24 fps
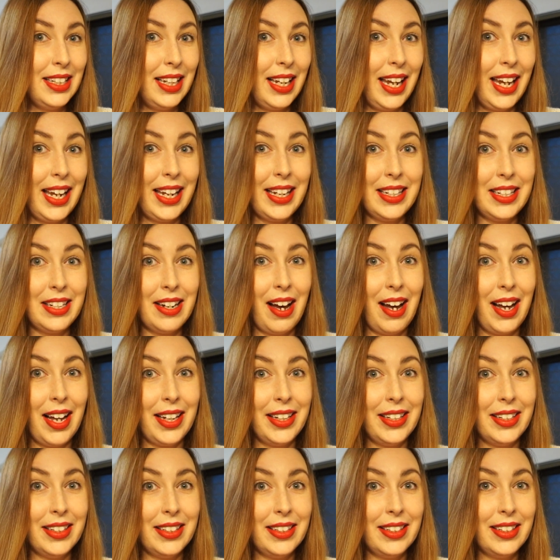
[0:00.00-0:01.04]
a
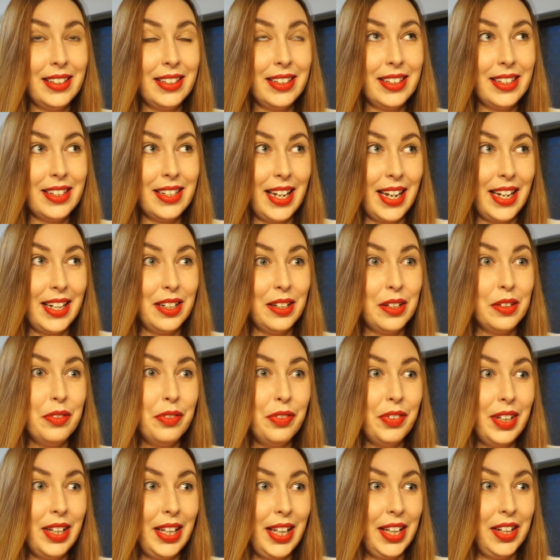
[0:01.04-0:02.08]
non-native
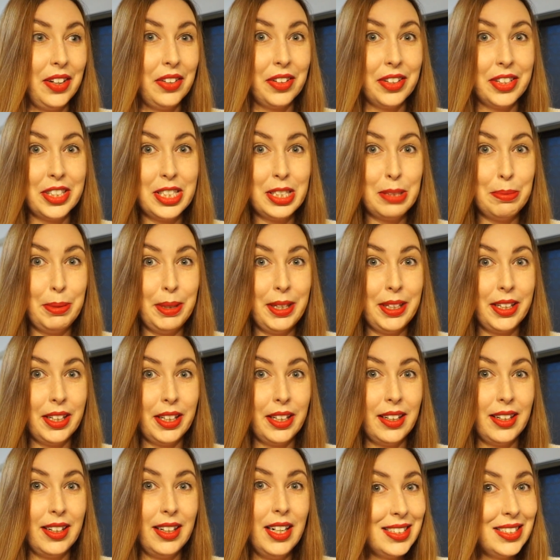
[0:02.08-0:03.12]
English
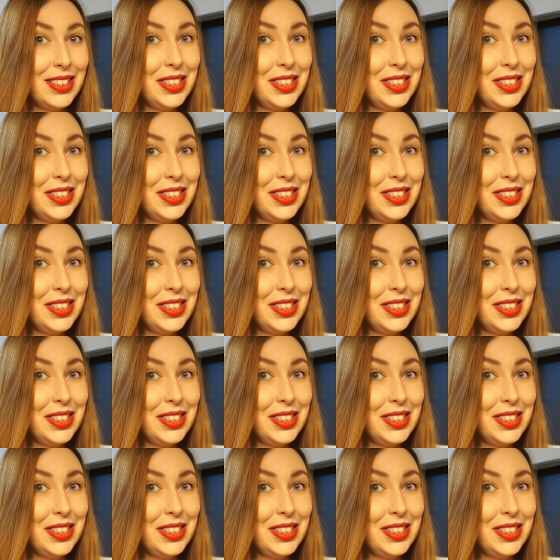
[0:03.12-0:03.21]
speaker